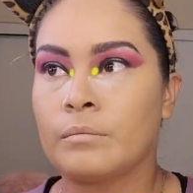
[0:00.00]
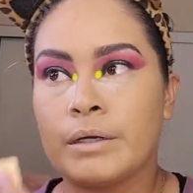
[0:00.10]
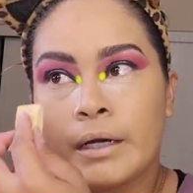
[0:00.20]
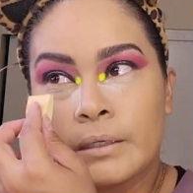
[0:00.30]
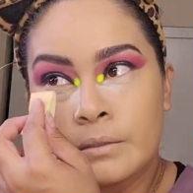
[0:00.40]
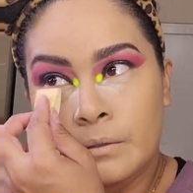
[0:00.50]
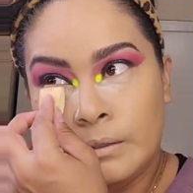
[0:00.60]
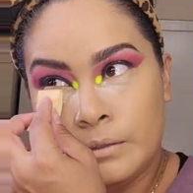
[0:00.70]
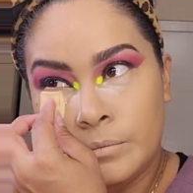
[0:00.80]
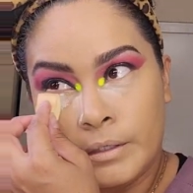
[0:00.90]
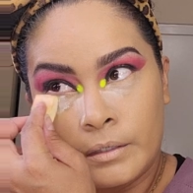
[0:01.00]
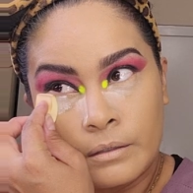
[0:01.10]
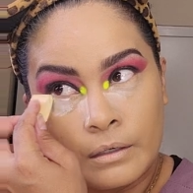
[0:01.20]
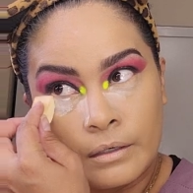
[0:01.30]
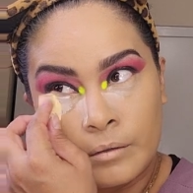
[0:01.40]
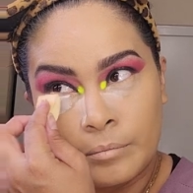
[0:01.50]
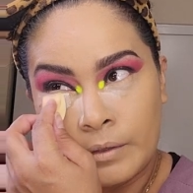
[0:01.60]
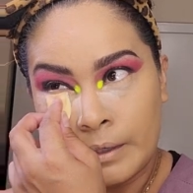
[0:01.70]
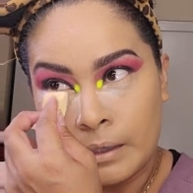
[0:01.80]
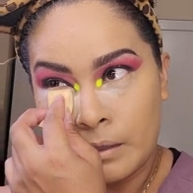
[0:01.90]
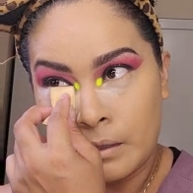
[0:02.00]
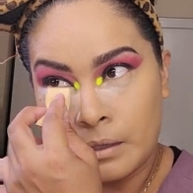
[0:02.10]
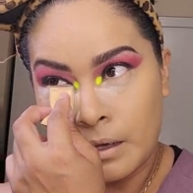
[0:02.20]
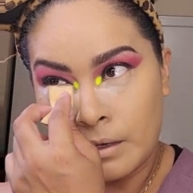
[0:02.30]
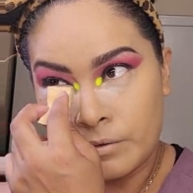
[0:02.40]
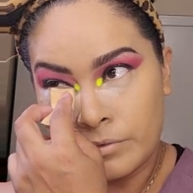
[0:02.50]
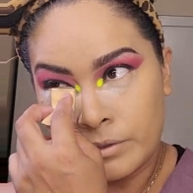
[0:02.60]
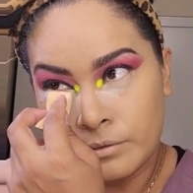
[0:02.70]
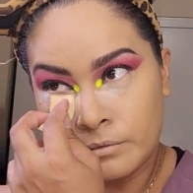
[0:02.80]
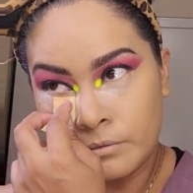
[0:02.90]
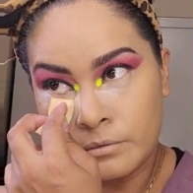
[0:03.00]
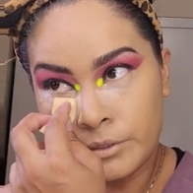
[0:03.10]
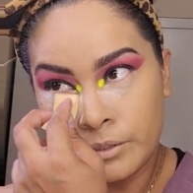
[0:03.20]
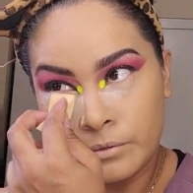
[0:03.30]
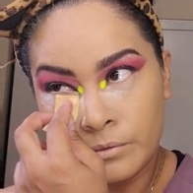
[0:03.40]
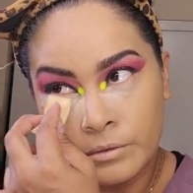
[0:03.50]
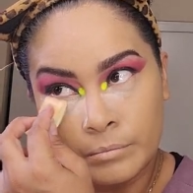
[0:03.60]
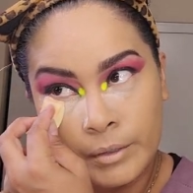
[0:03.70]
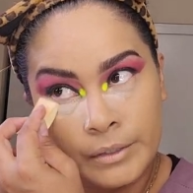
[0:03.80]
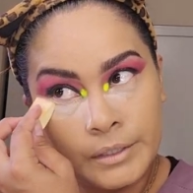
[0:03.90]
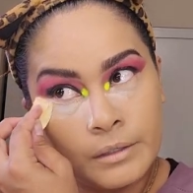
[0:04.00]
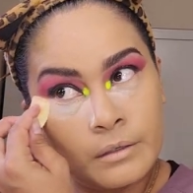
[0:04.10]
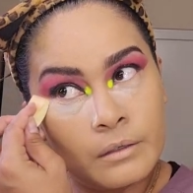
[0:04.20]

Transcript: eye, so that's why I apply a lot of the translucent powder.